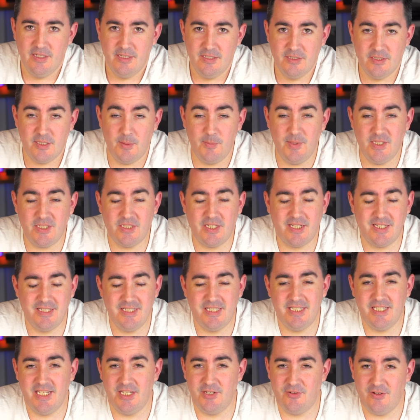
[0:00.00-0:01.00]
Something to
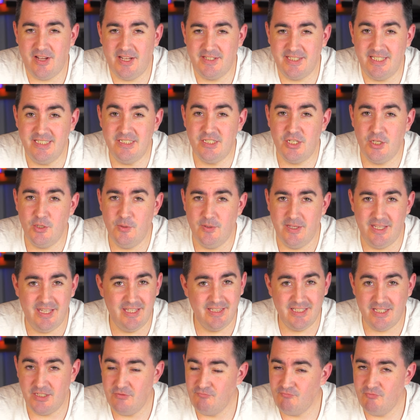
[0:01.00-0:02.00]
consider adding to
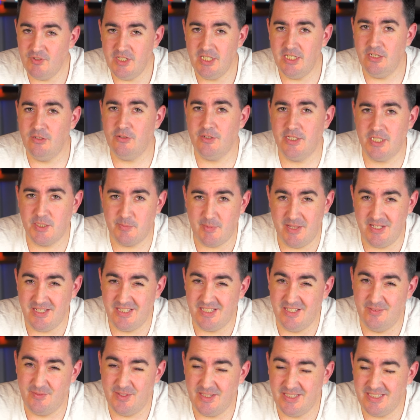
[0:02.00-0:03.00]
it, and really not
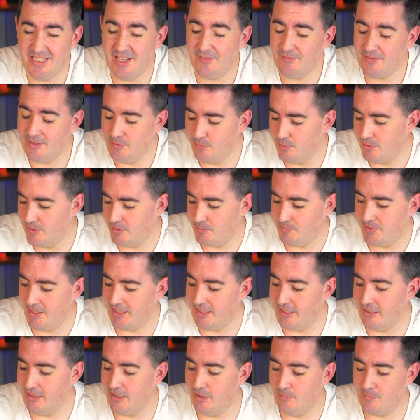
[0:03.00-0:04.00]
expensive and definitely worth
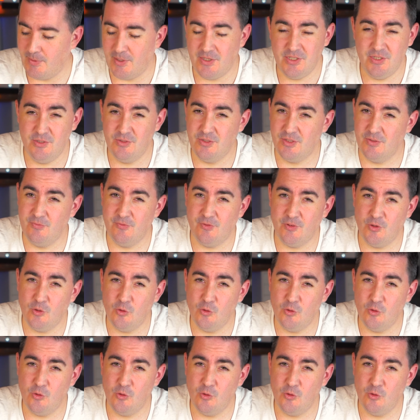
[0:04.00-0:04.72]
picking up. I use them for